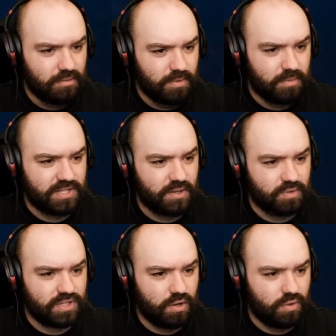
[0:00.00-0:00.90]
maybe see
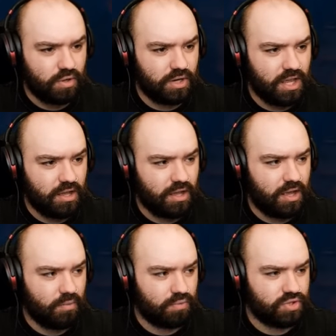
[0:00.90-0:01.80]
what's going on here,
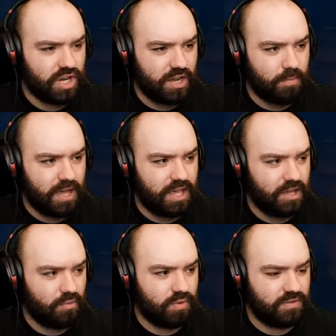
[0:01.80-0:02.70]
and we'll check back
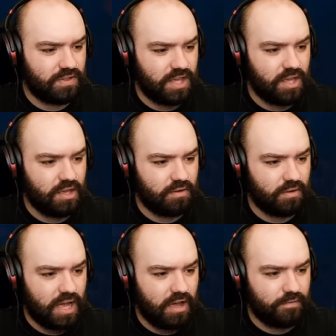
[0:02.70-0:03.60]
in with the
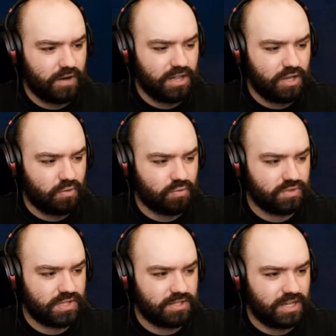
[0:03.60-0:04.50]
uh, friendly
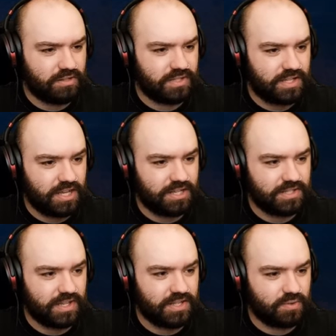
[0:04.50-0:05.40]
ghouls
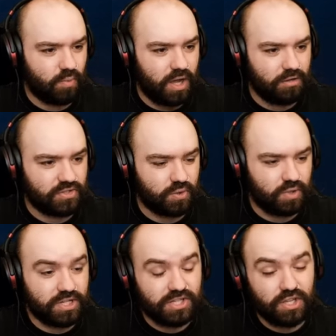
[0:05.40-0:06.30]
downstairs as well. So
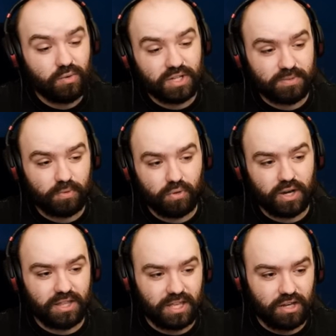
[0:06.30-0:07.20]
we'll continue
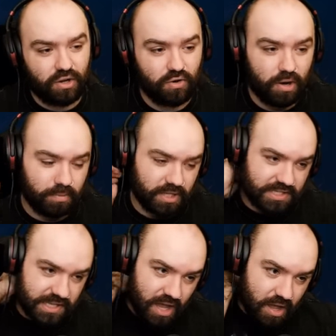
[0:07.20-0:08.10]
exploring the
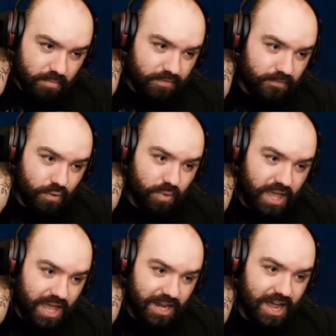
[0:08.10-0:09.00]
necropolis before
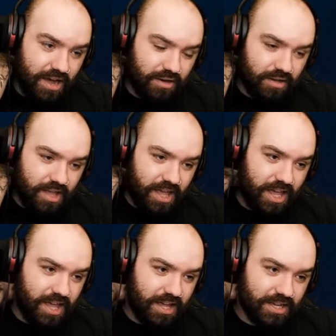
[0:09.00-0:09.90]
we head out,
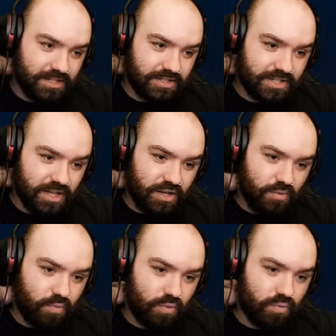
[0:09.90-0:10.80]
and
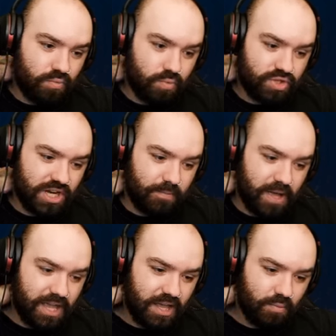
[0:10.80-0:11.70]
we'll, we'll check
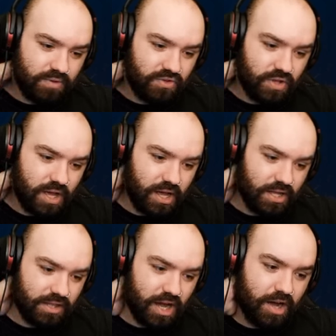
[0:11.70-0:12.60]
back in with
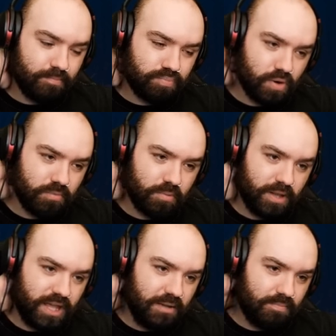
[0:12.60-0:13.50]
uh, the hub
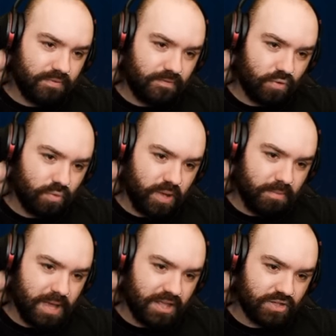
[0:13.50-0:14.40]
probably before
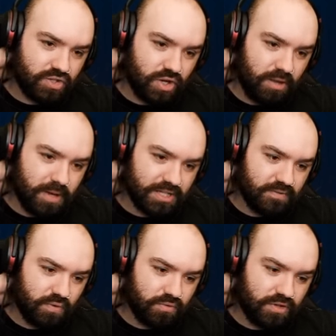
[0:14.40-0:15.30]
we make the journey back
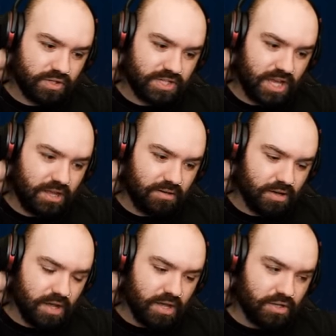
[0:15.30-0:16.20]
to Vault 13,
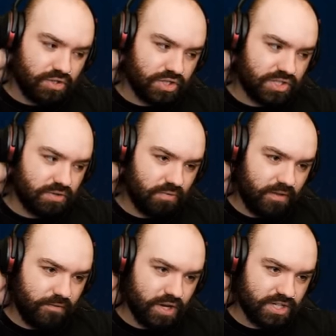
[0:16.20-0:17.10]
just to
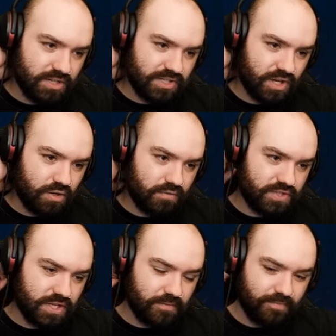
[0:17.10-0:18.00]
refresh
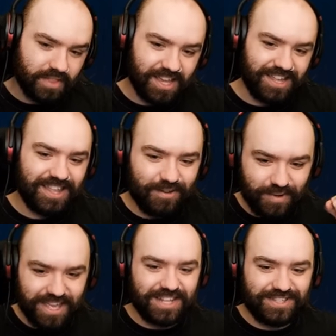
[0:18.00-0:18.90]
ourselves, and then
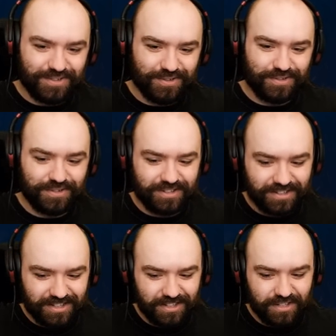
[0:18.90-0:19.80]
we get to
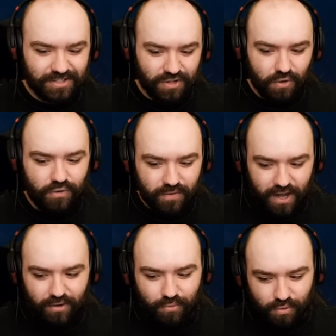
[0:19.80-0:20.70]
solve
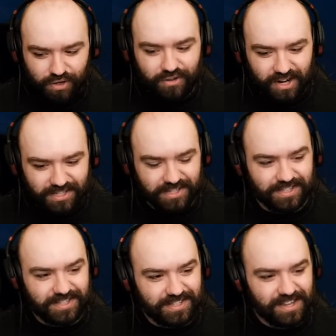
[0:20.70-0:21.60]
our water
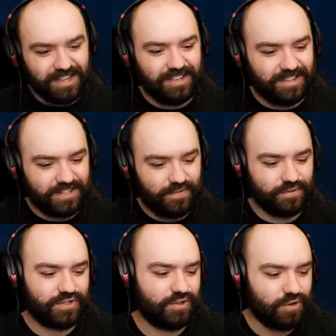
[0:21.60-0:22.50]
crisis. This
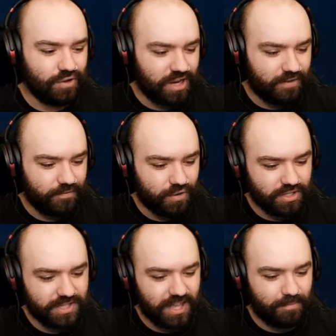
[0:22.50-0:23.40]
feels so good. Our
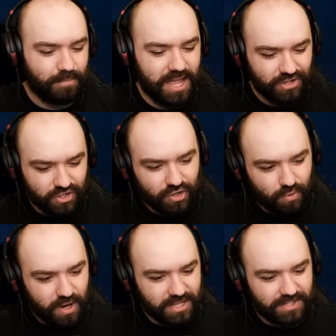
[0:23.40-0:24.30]
first like major
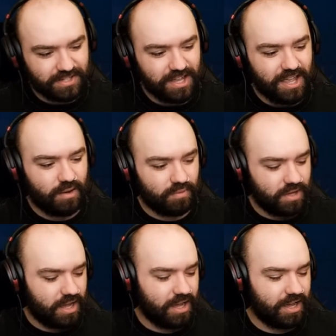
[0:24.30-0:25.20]
quest.
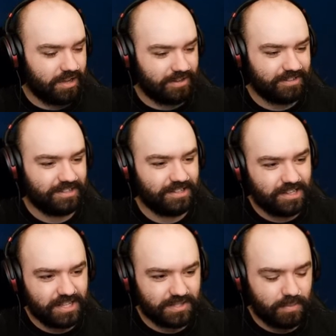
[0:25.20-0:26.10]
Uh,
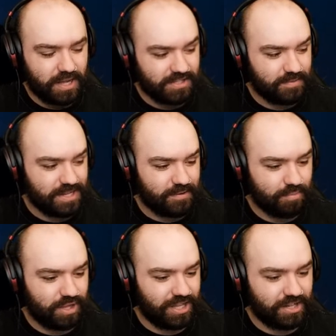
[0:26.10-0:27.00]
is about to be
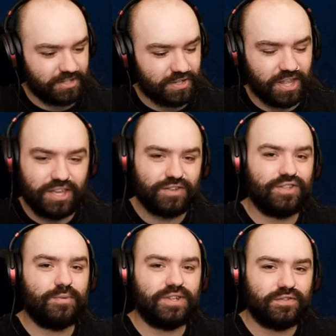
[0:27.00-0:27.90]
completed. So thank you
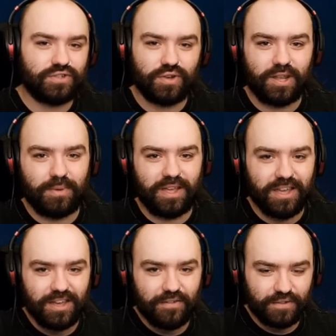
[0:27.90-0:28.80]
so much for joining me
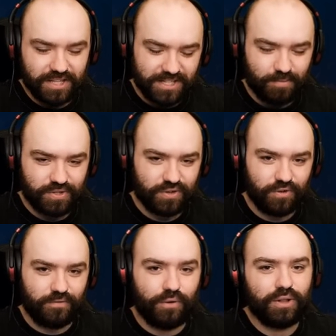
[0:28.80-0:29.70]
for this
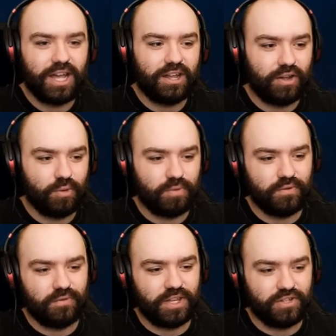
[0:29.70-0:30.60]
episode of Fallout. I hope
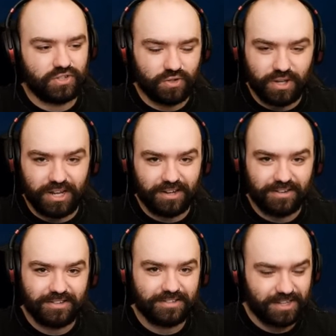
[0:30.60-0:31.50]
you've enjoyed it,
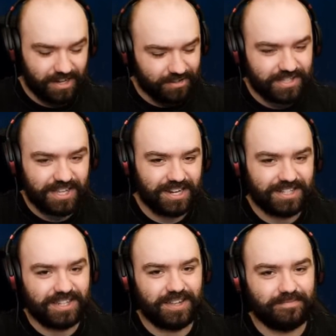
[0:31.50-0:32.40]
and I'll see you
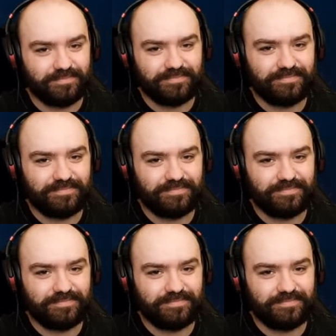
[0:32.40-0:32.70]
next time.